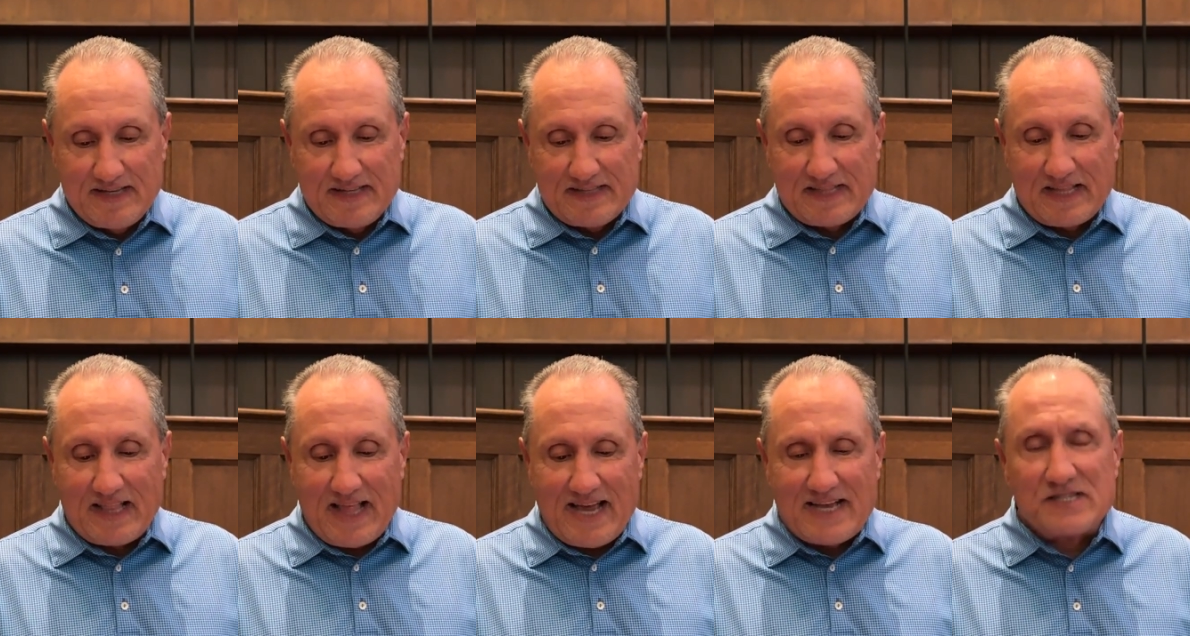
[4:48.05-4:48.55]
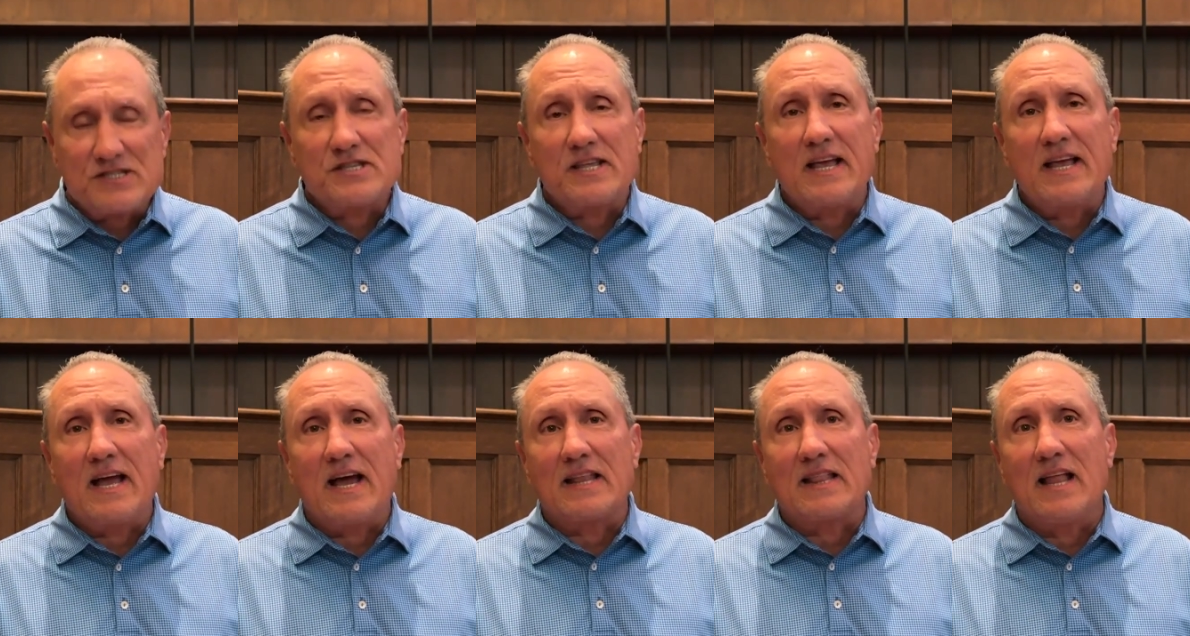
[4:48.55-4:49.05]
The last
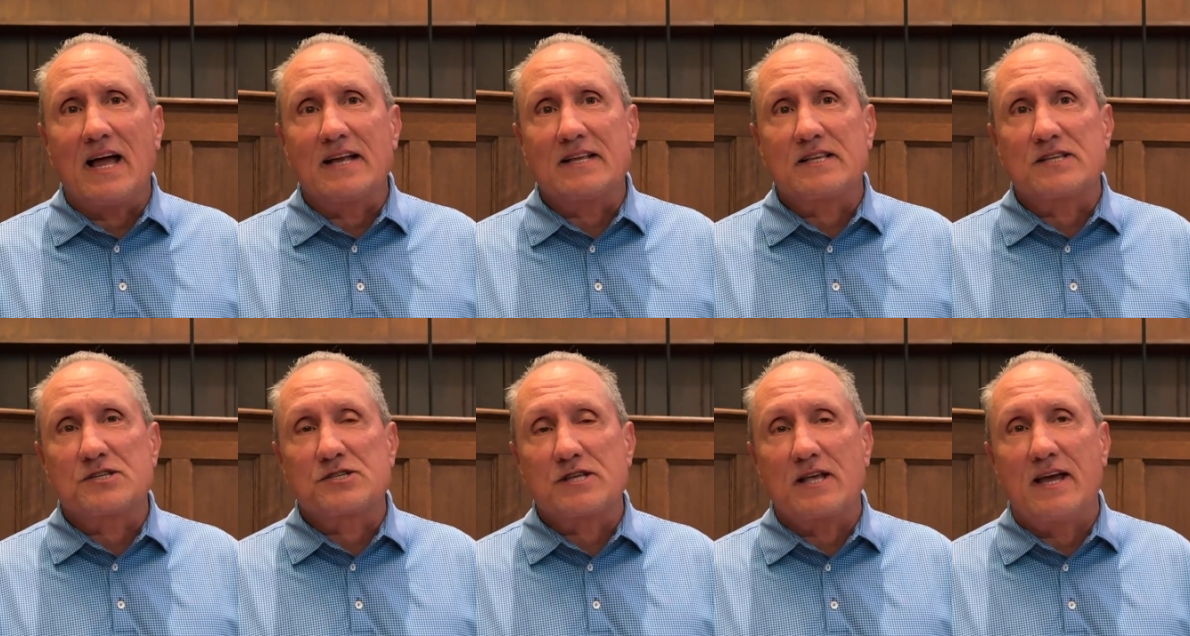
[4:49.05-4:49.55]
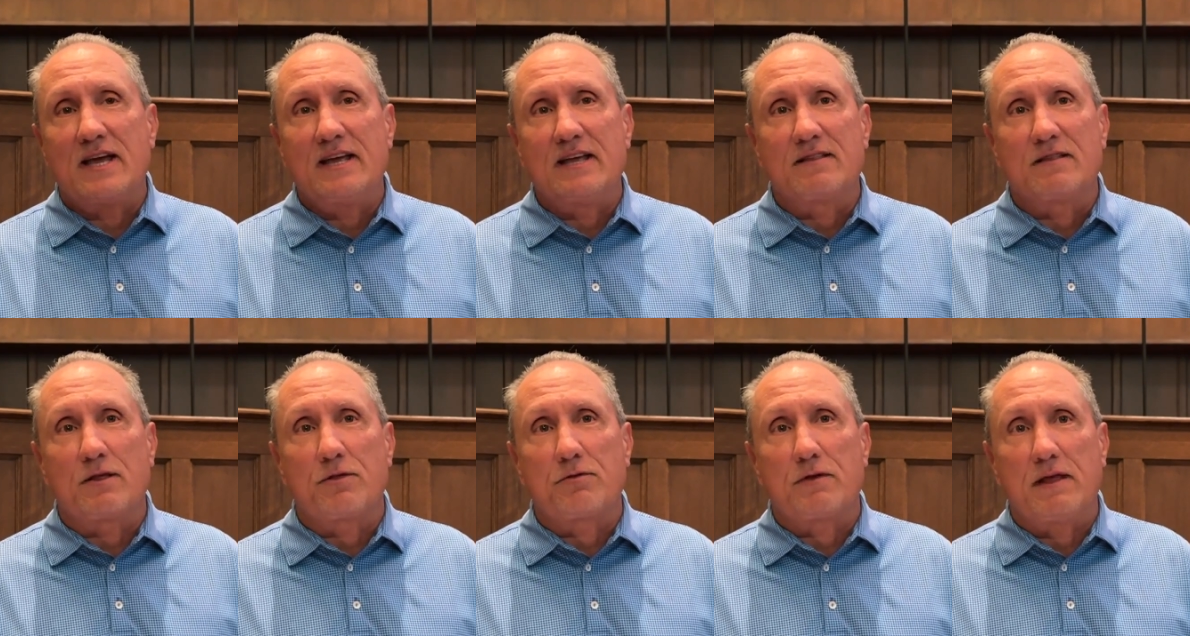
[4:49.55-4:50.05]
thing I'd like to say,
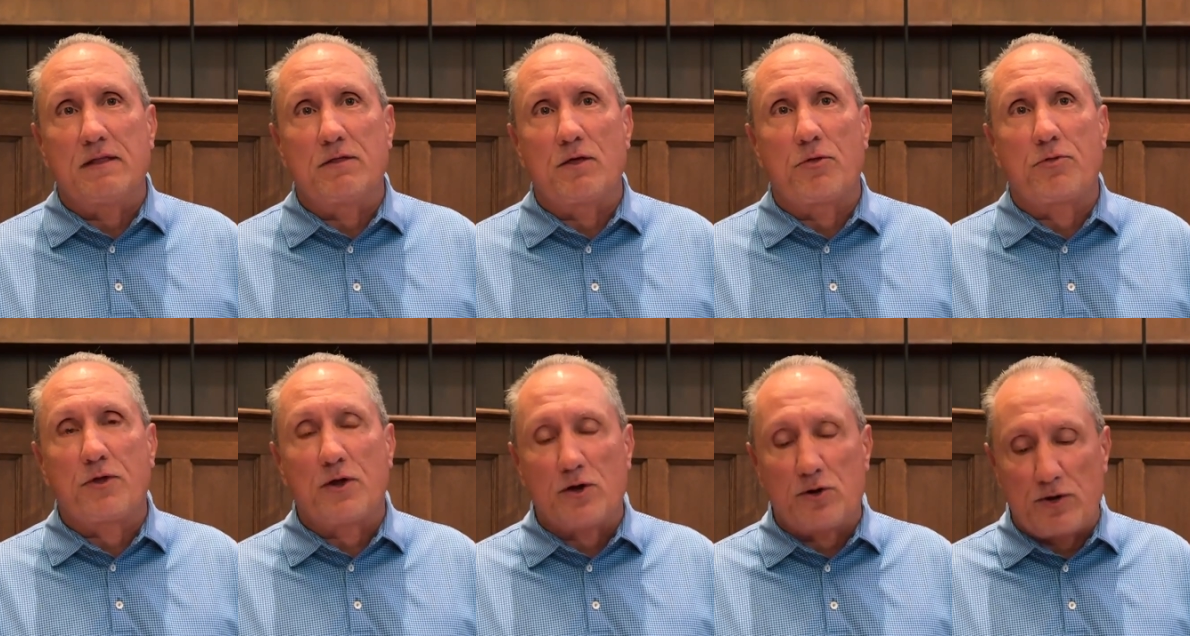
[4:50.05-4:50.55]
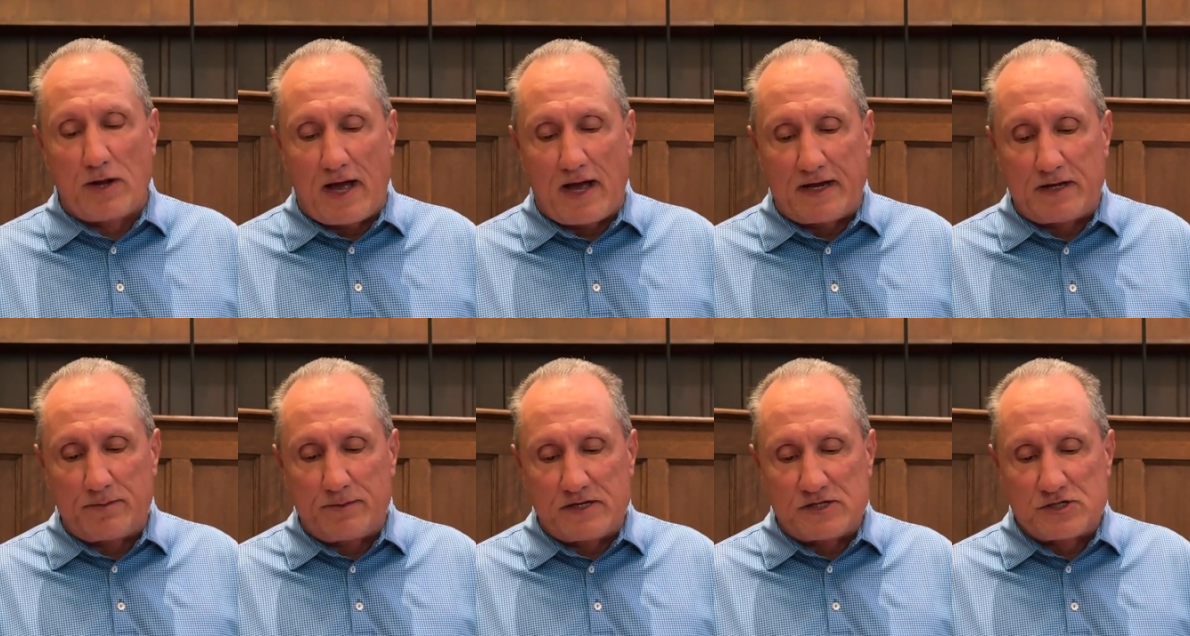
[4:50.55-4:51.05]
and the, and the third
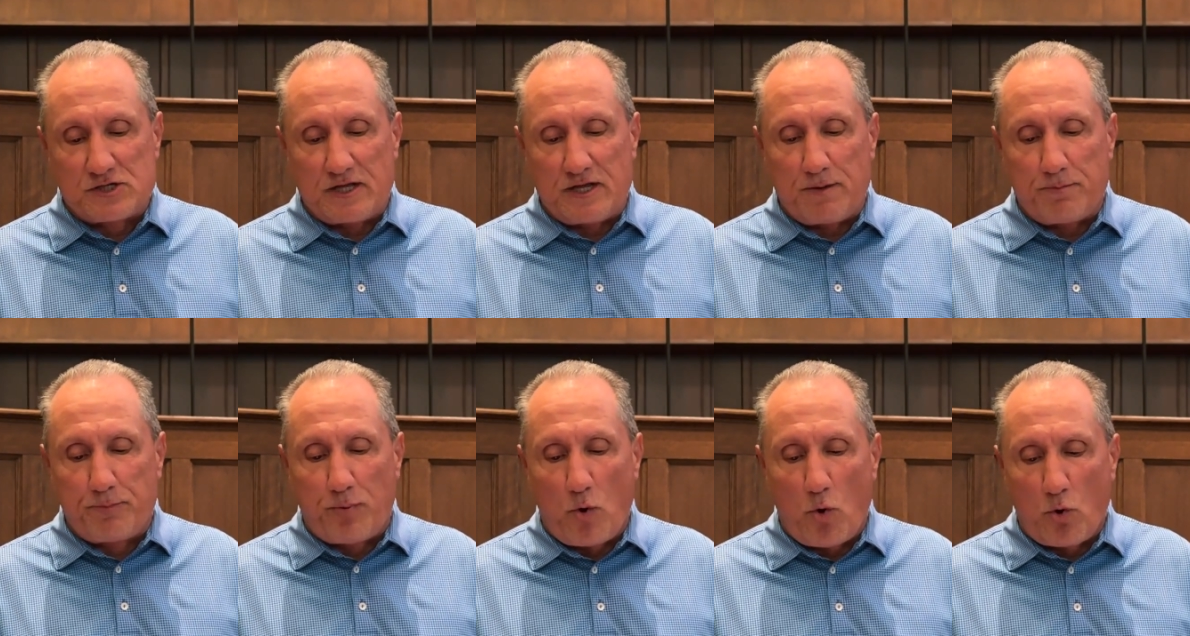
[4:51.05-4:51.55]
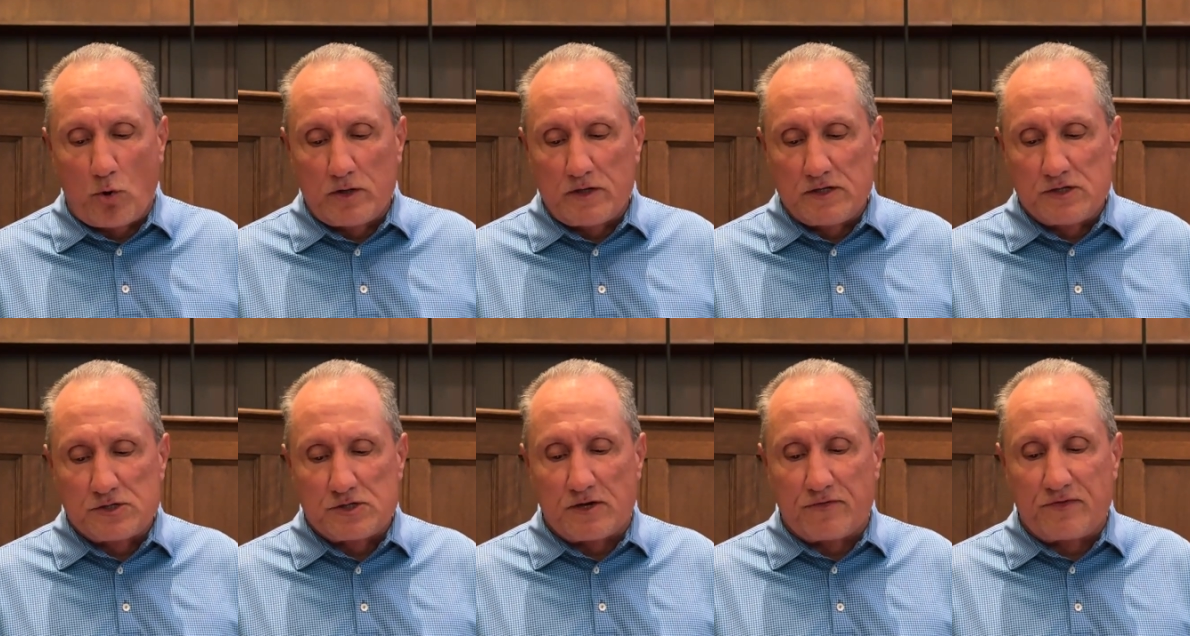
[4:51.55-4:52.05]
item, is the
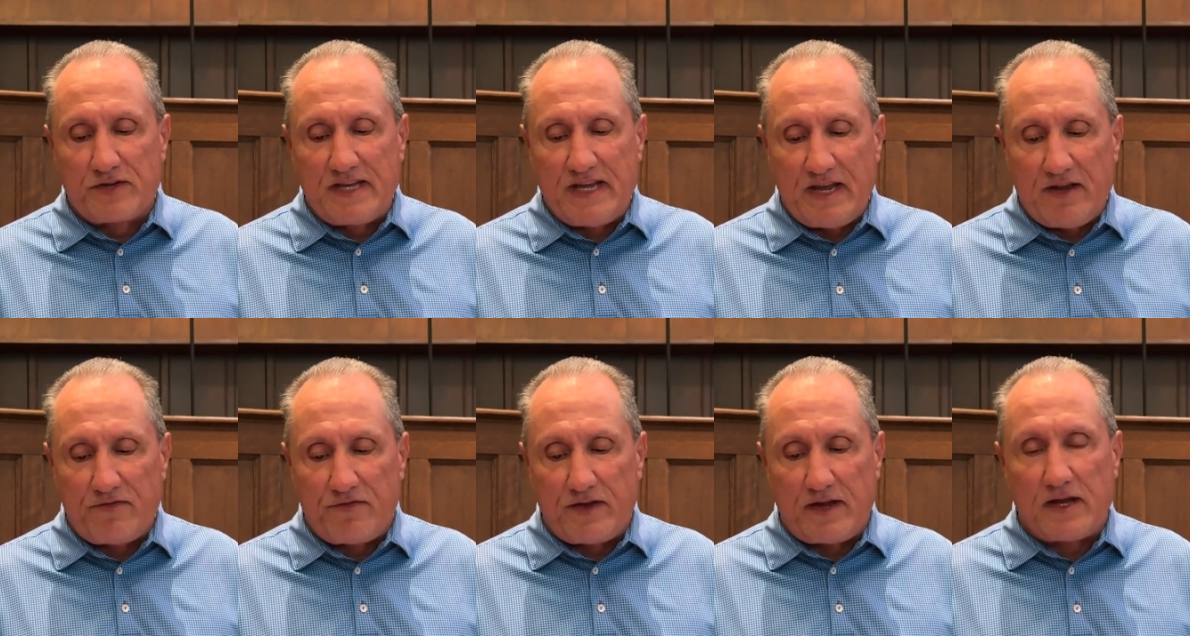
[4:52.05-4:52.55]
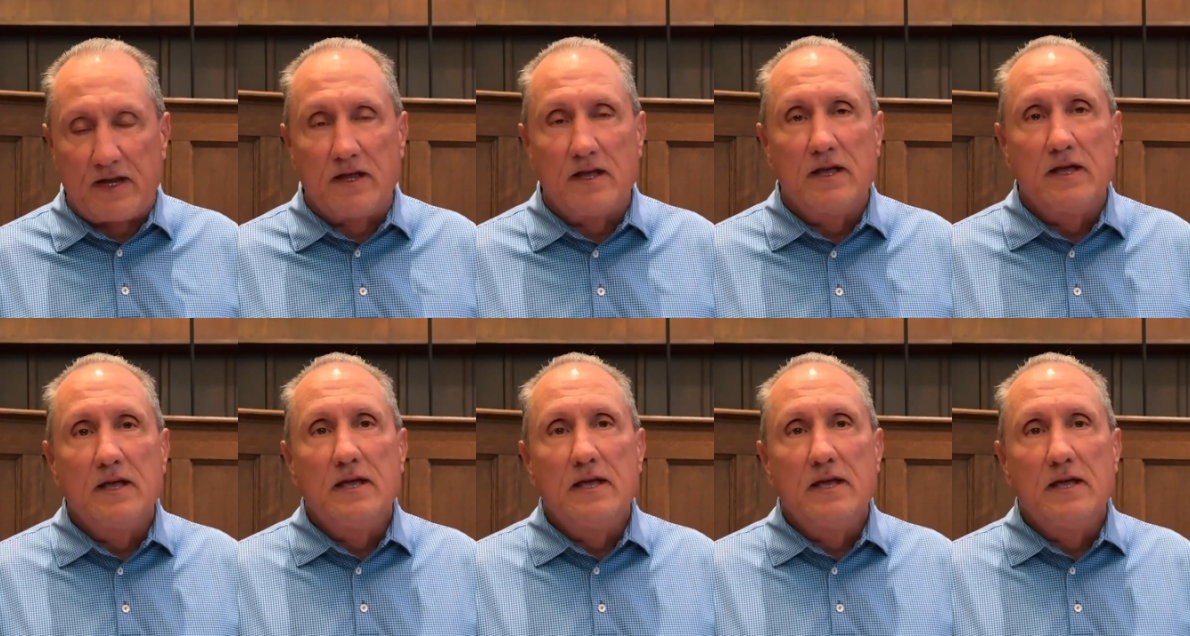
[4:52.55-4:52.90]
importance of giving